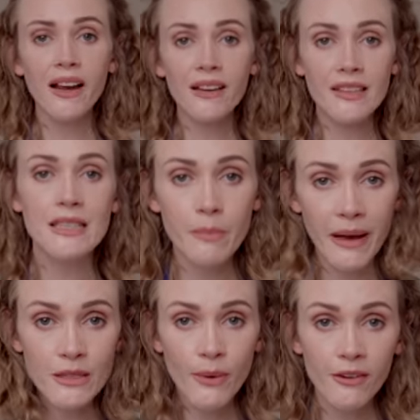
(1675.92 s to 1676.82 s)
I got the
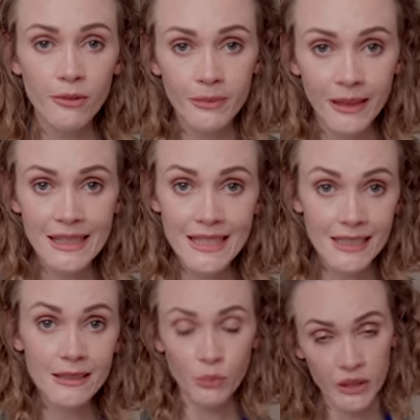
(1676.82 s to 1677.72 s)
spice rack from
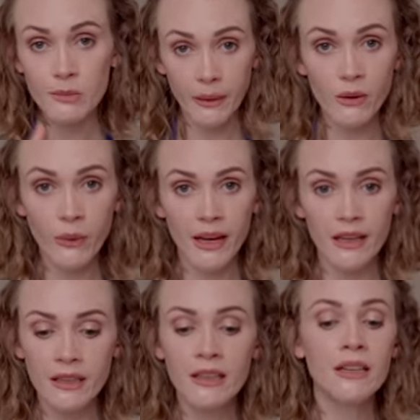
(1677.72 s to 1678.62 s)
Lindsay, which, by the
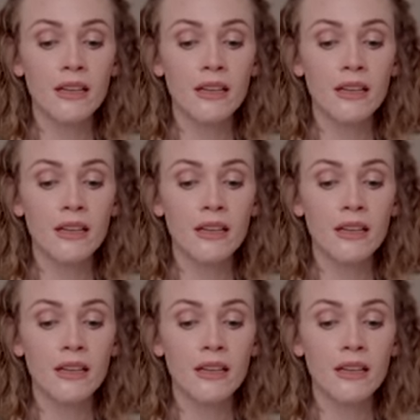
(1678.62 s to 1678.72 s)
way,